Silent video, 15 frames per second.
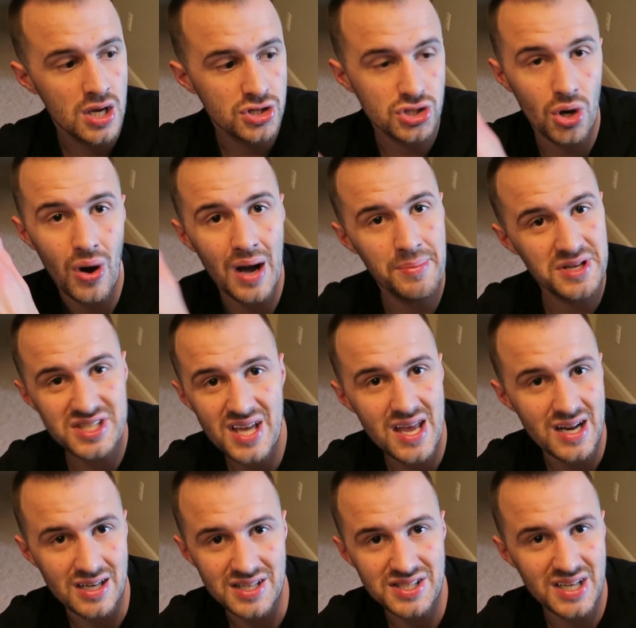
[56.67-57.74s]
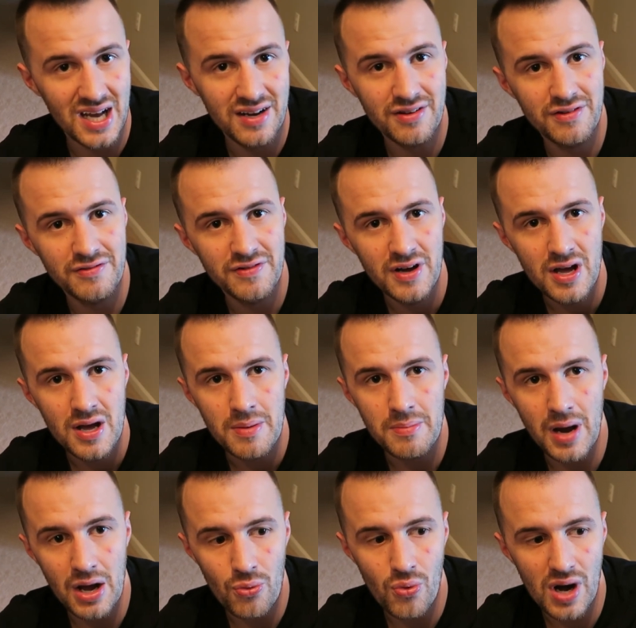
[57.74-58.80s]
So I'm excited. It's kind of
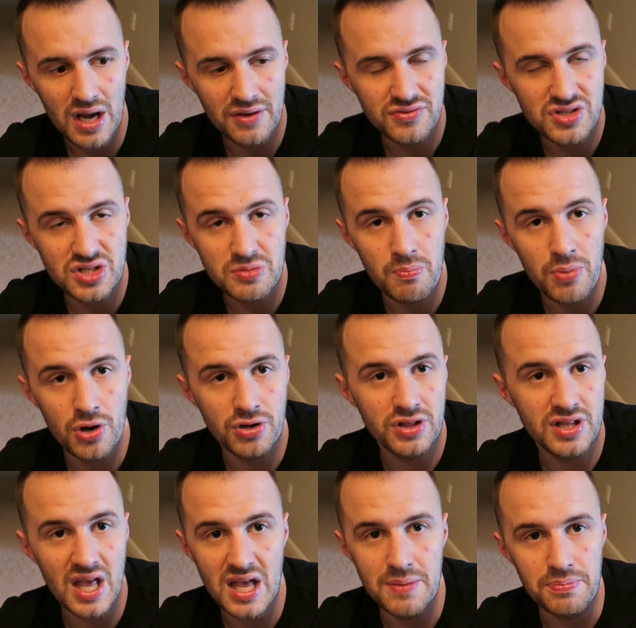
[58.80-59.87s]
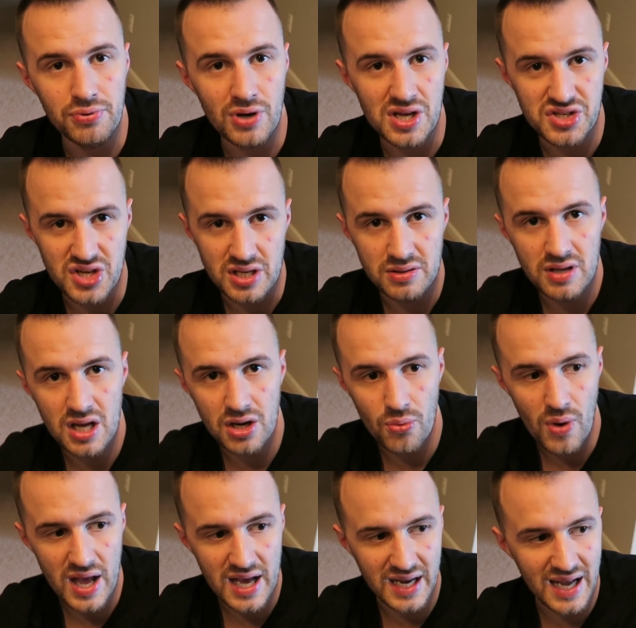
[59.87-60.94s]
my wife's birthday present in a way.